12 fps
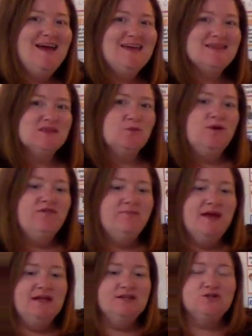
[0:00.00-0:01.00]
9th. We've
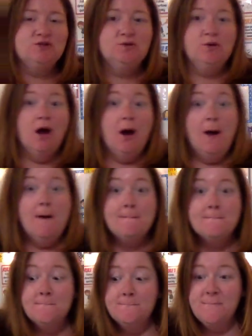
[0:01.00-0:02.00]
made it to
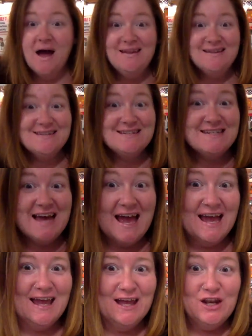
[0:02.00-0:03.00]

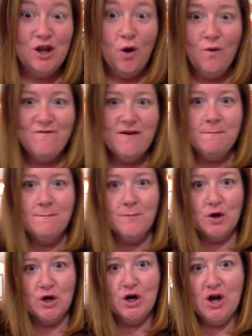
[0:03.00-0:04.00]
Monday,
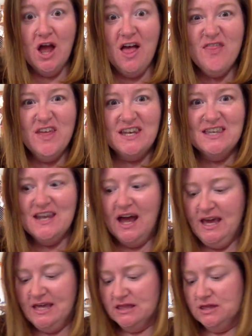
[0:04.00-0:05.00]
November the
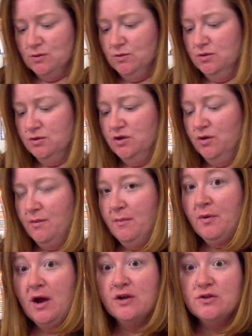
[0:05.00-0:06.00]
9th. Ooh, do you
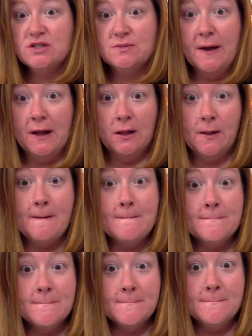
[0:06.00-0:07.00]
remember how to spell
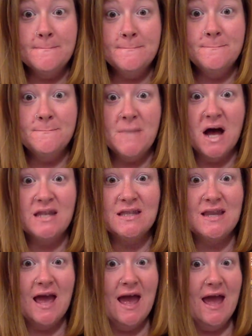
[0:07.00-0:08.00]

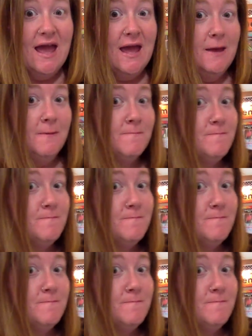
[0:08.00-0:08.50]
Monday?